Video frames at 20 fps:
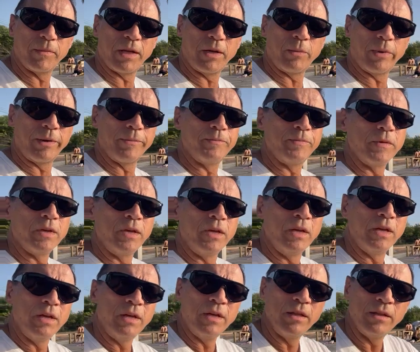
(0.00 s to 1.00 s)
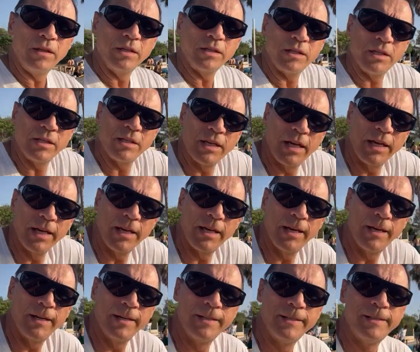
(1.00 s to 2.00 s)
Anyway, this is
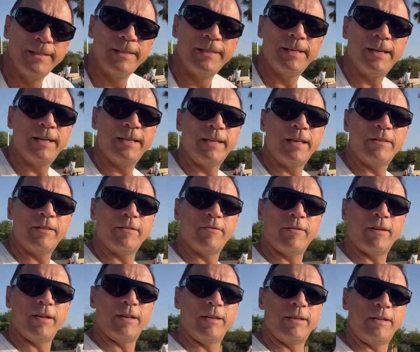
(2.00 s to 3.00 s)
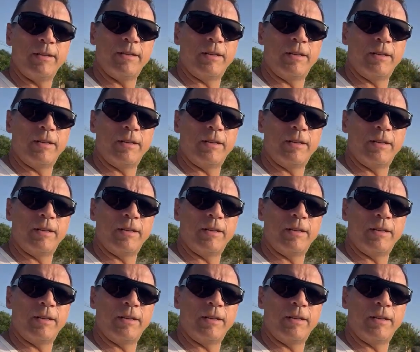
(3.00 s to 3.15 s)
another